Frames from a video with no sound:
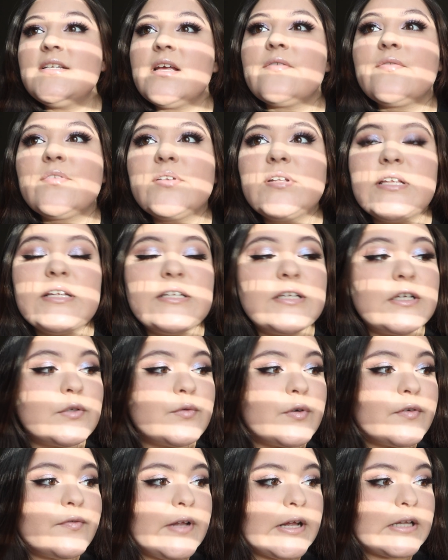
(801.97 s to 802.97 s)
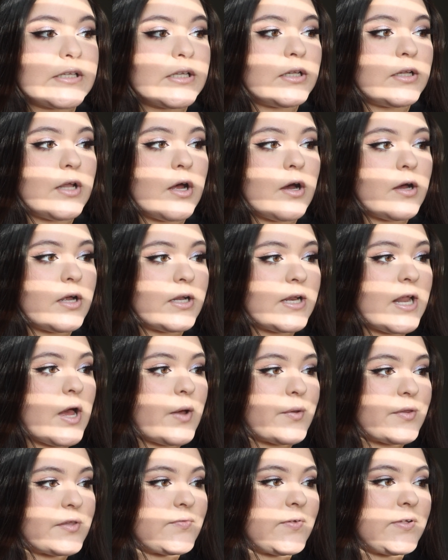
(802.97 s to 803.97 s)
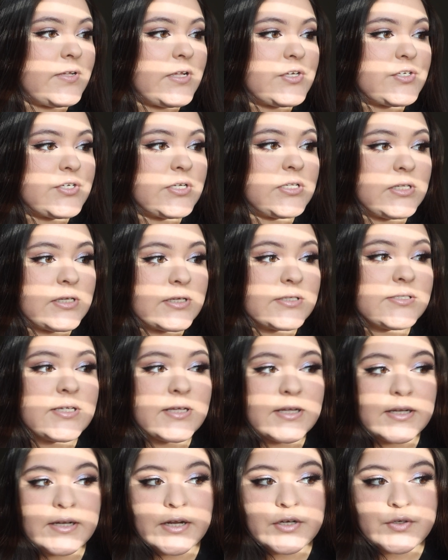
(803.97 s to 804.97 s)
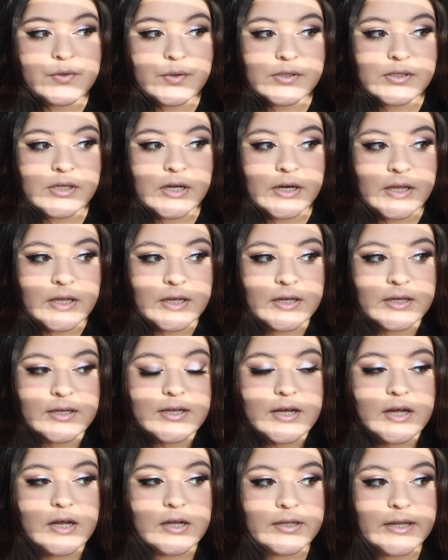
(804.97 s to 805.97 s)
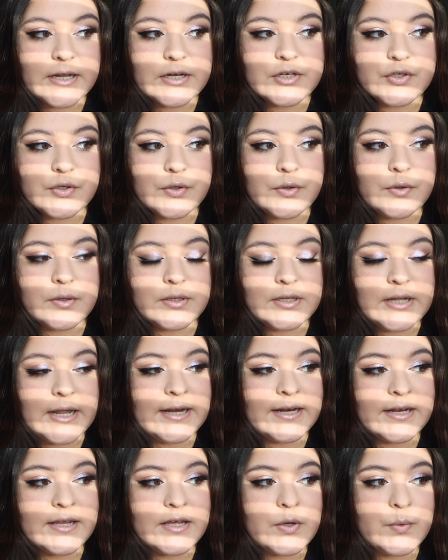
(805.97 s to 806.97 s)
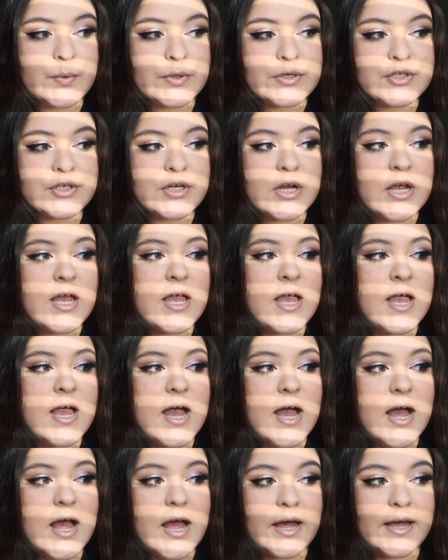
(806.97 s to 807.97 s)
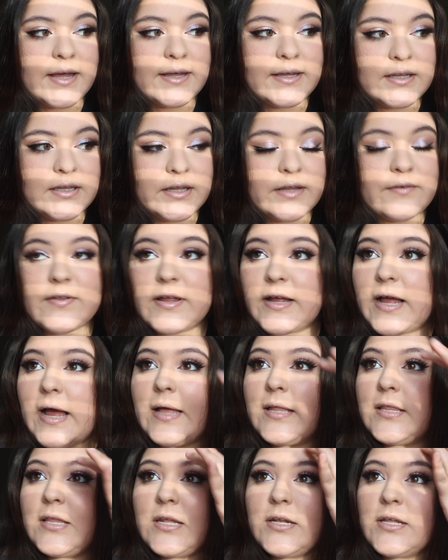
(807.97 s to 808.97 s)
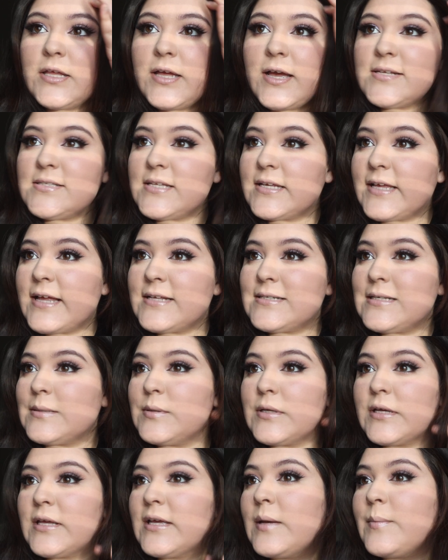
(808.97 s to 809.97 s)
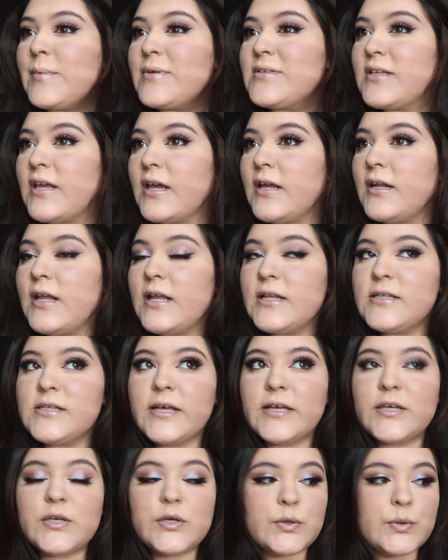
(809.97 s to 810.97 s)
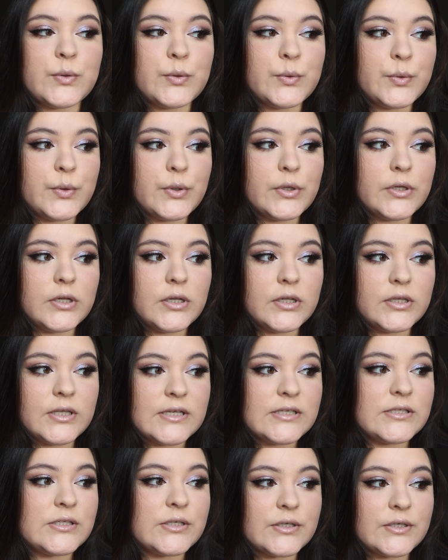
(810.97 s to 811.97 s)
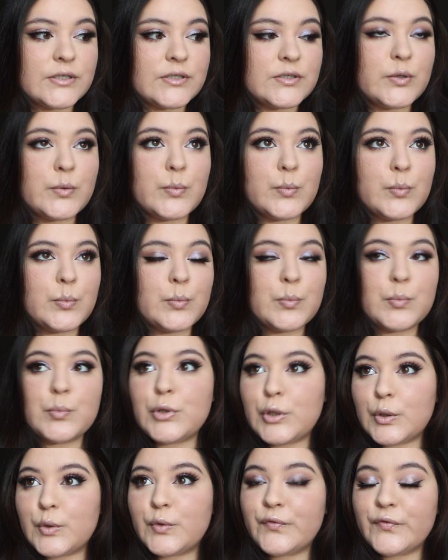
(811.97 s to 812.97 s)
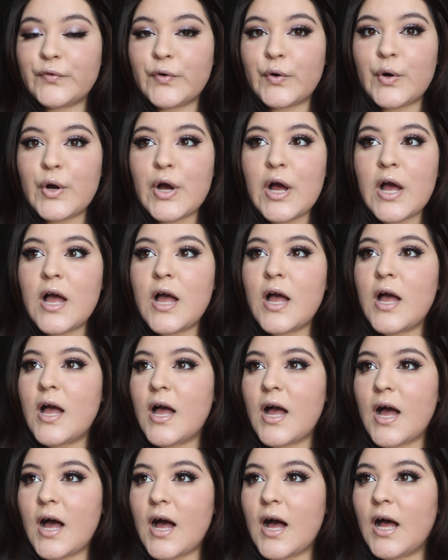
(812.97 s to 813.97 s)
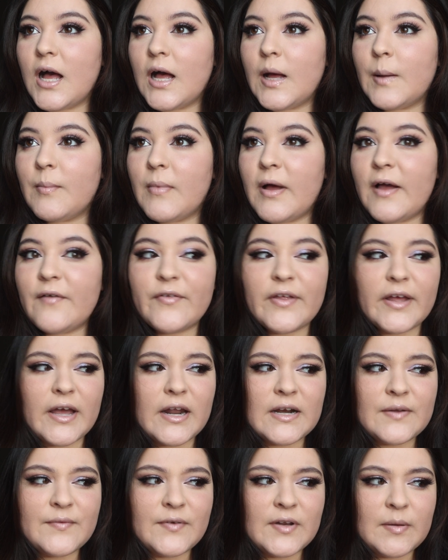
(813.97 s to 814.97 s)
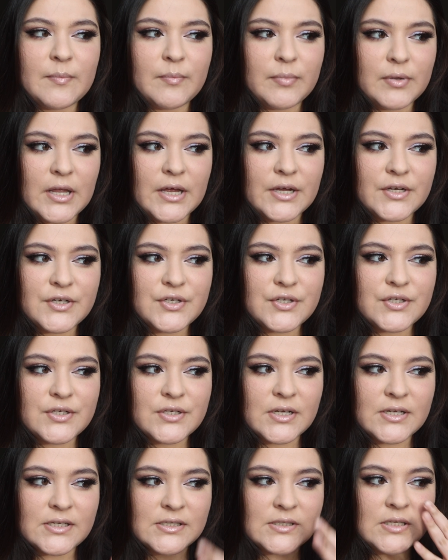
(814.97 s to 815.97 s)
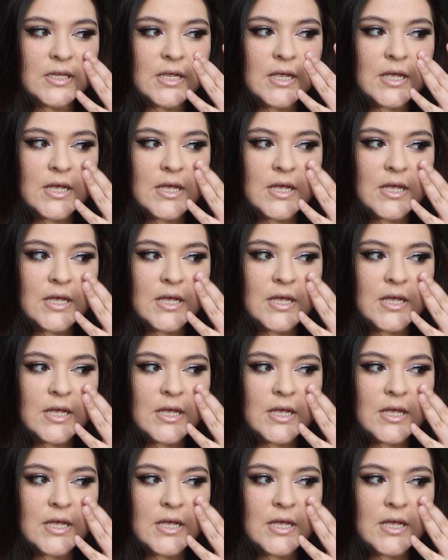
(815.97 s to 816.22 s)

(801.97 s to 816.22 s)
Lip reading: definitely does reflect a lot on how this foundation looks like a natural natural lighting, which I love. Like I literally, guys, I can't stop looking at my skin. It's like this looks beautiful. I feel like I don't even need blush because,